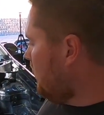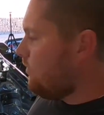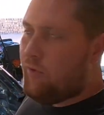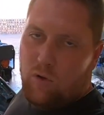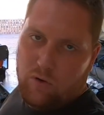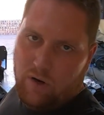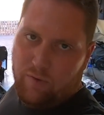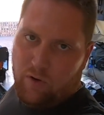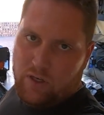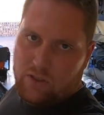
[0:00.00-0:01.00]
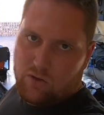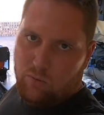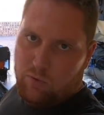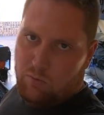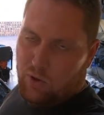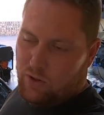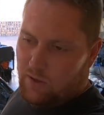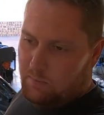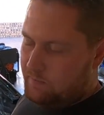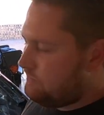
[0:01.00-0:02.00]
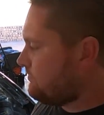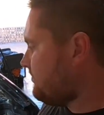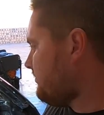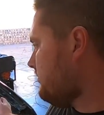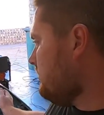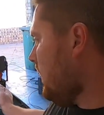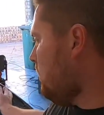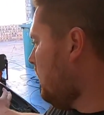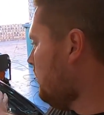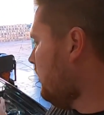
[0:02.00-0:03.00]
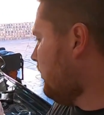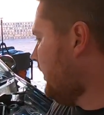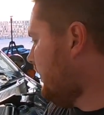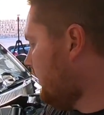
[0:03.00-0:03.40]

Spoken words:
full refresh top to bottom. Well, we already